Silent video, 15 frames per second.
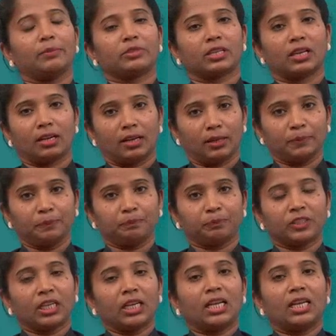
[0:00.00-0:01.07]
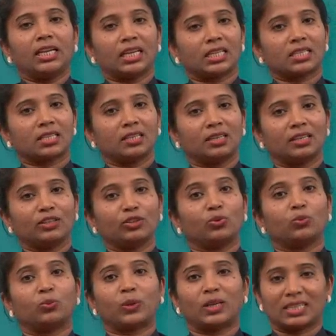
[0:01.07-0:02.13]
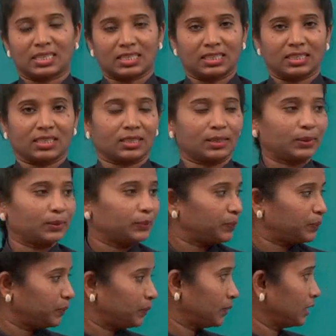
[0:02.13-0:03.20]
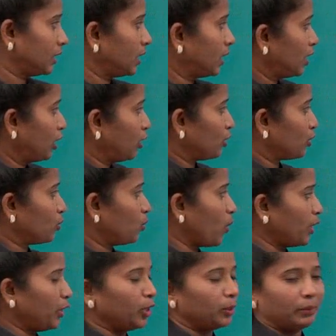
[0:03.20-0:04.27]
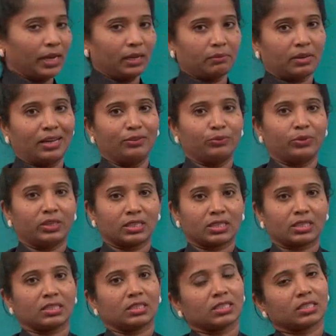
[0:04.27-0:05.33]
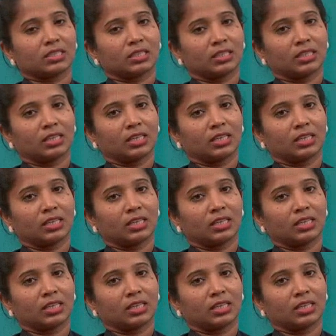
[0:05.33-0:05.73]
am Sarla. Let's learn word stress. So what do you mean by word stress?